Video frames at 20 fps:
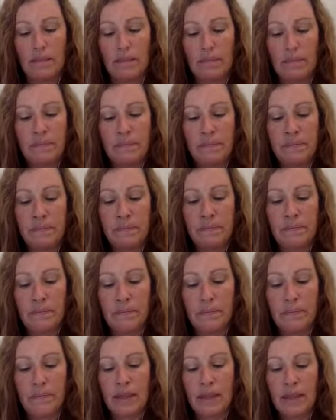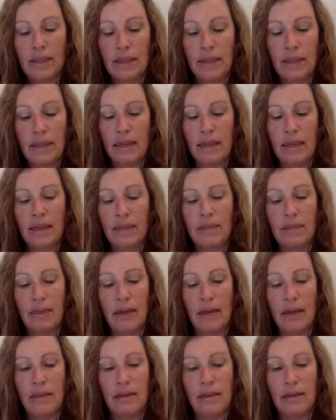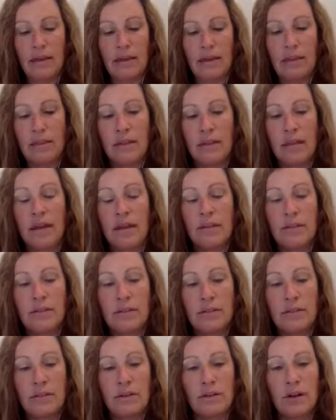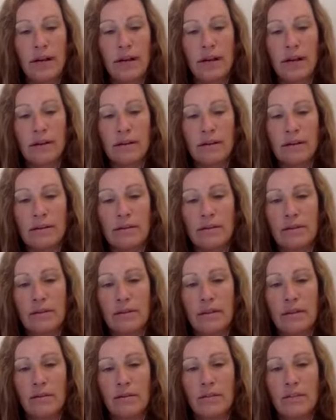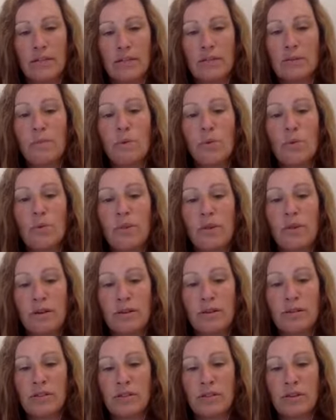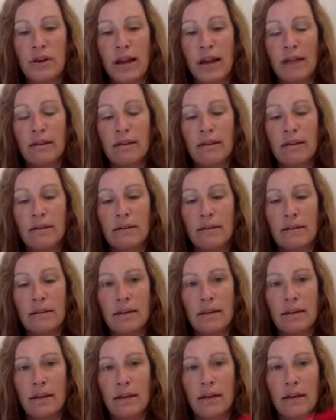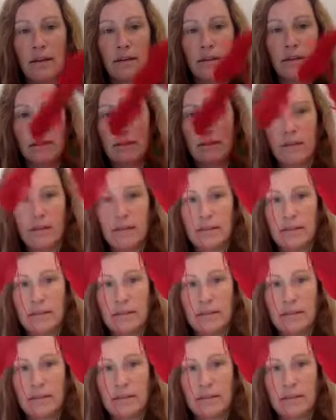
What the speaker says: And then the other string, the smoother string, looks